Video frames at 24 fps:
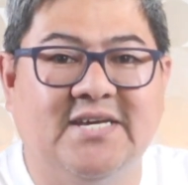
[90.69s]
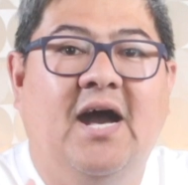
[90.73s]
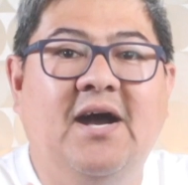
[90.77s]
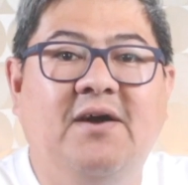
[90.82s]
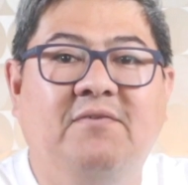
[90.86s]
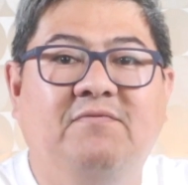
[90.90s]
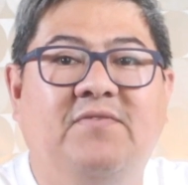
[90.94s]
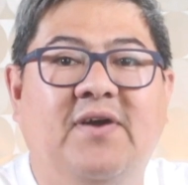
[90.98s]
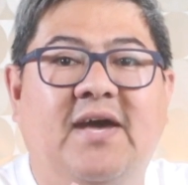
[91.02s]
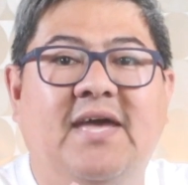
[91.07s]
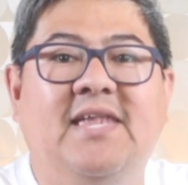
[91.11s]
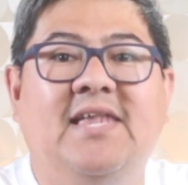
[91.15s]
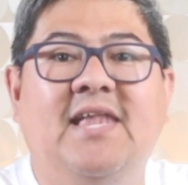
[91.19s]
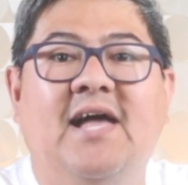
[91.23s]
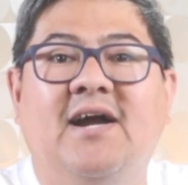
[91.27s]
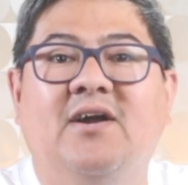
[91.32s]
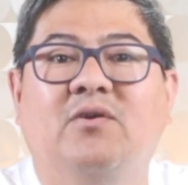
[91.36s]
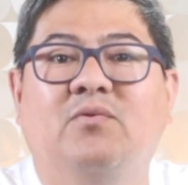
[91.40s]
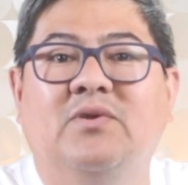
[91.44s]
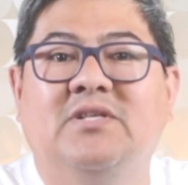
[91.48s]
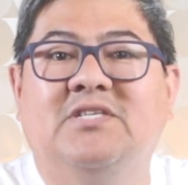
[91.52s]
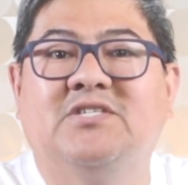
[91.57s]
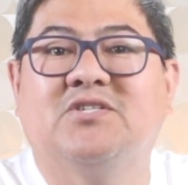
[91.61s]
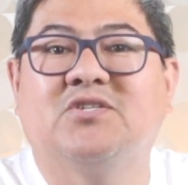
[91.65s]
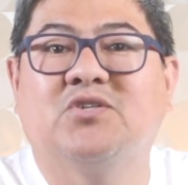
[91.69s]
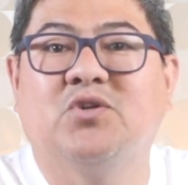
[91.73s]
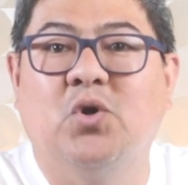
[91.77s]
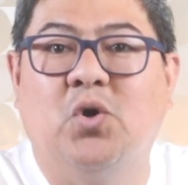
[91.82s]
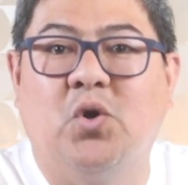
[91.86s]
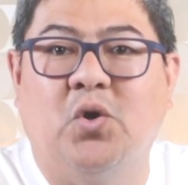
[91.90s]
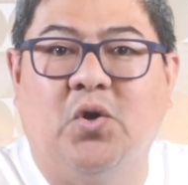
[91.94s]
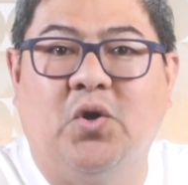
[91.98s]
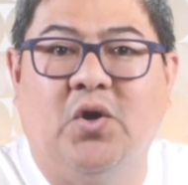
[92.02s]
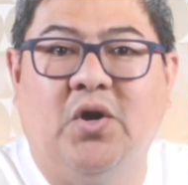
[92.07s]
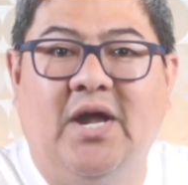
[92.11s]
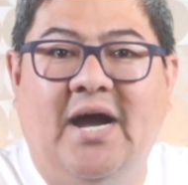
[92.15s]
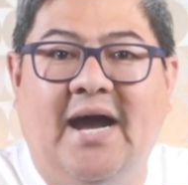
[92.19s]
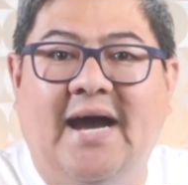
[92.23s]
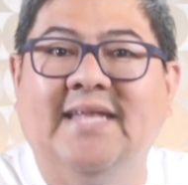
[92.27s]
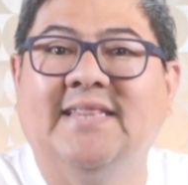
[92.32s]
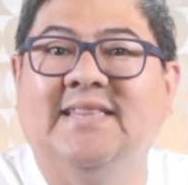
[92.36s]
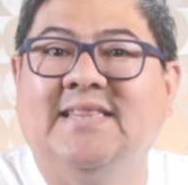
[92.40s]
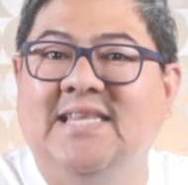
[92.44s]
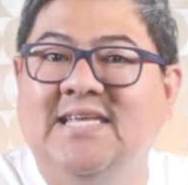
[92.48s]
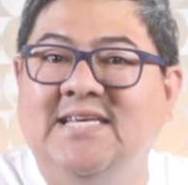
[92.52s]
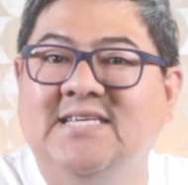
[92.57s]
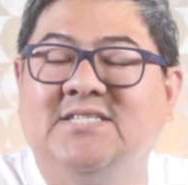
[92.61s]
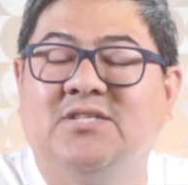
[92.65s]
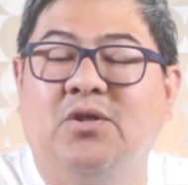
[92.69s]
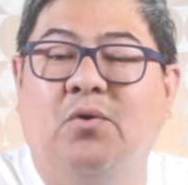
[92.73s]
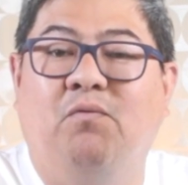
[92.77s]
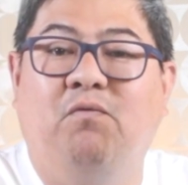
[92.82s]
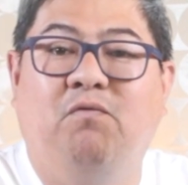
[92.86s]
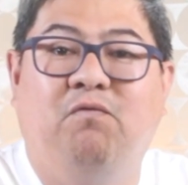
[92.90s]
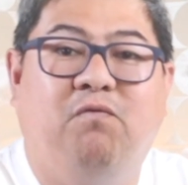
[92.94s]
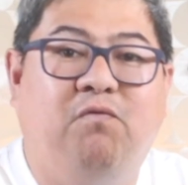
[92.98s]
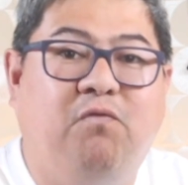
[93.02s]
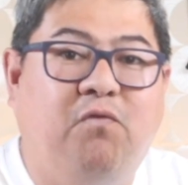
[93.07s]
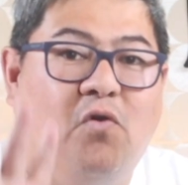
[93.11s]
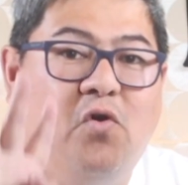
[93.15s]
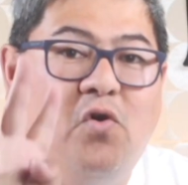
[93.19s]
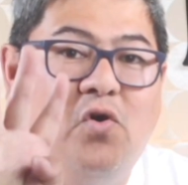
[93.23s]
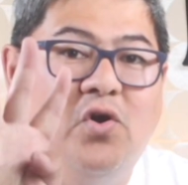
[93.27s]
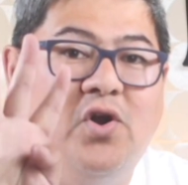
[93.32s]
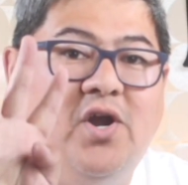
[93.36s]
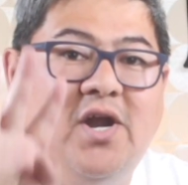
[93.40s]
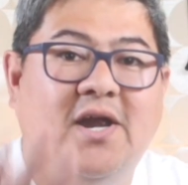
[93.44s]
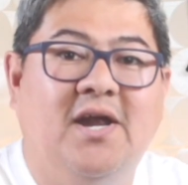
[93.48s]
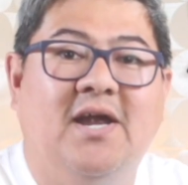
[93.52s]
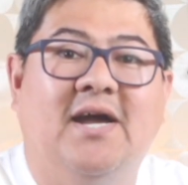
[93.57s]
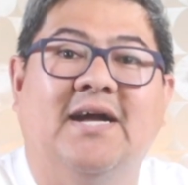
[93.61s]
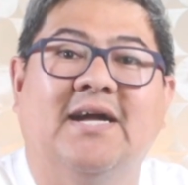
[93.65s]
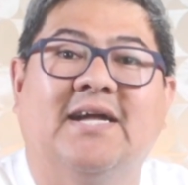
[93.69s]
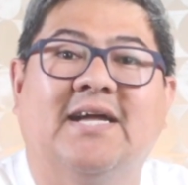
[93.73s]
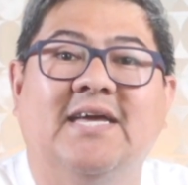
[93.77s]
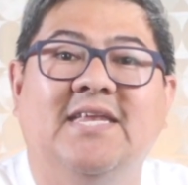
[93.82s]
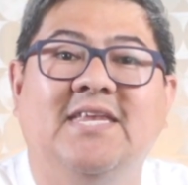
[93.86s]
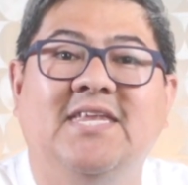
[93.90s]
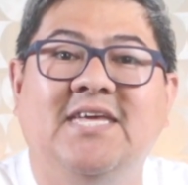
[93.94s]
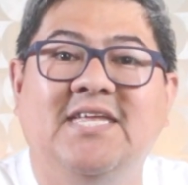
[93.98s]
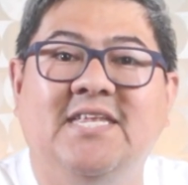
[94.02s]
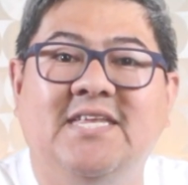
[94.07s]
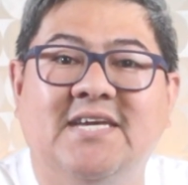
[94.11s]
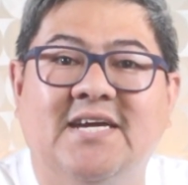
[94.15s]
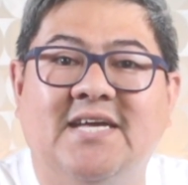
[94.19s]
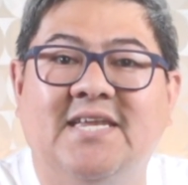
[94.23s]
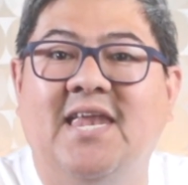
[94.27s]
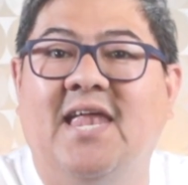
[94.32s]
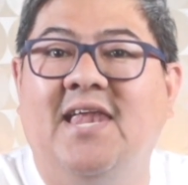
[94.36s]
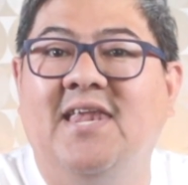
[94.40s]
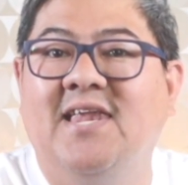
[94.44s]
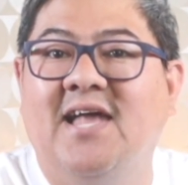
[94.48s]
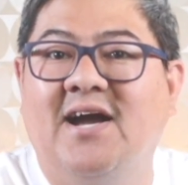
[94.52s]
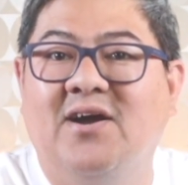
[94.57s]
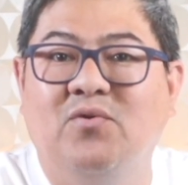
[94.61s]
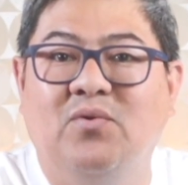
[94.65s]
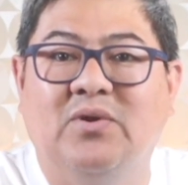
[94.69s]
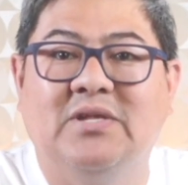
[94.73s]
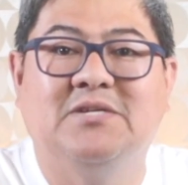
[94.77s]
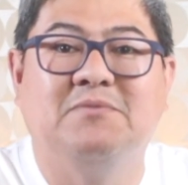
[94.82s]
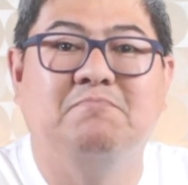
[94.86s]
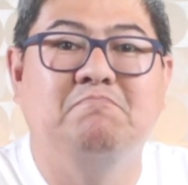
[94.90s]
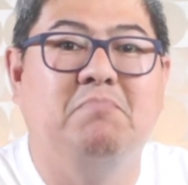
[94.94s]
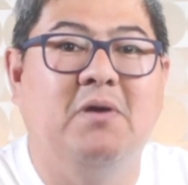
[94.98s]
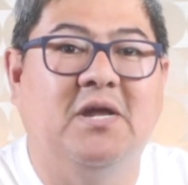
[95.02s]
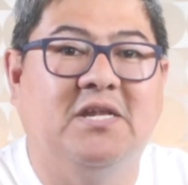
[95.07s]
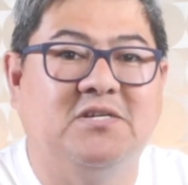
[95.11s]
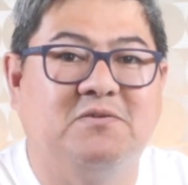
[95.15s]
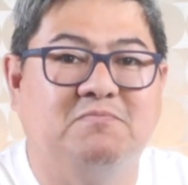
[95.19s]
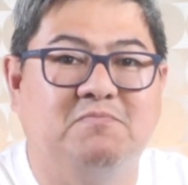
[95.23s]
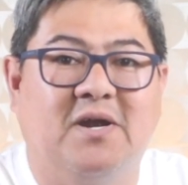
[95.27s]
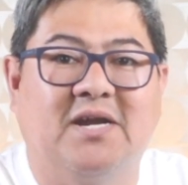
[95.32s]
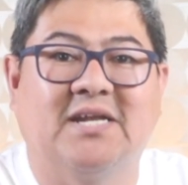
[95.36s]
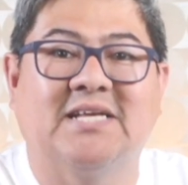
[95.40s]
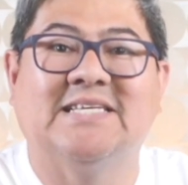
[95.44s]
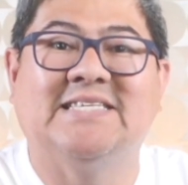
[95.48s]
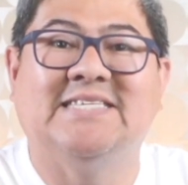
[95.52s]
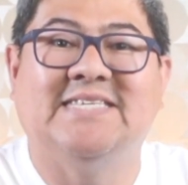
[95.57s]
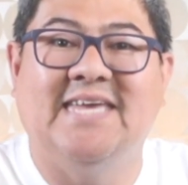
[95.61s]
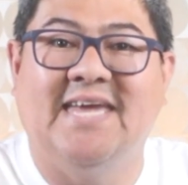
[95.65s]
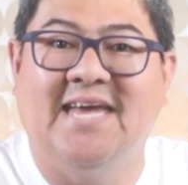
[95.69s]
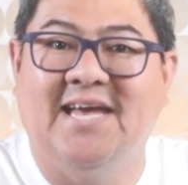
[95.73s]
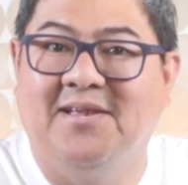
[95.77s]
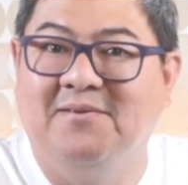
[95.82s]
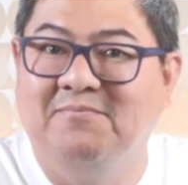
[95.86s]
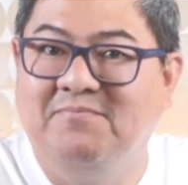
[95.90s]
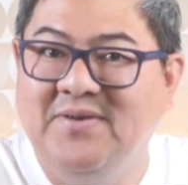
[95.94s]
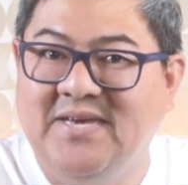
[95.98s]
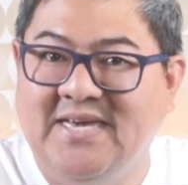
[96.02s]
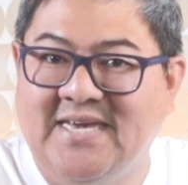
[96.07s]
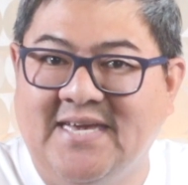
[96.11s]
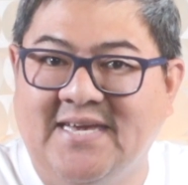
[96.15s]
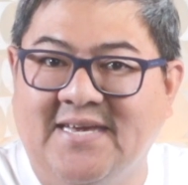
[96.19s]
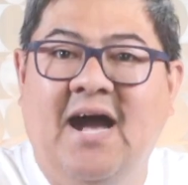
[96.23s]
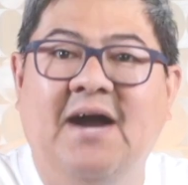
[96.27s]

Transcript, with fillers: Have a language score at least four Canadian language benchmark C L B.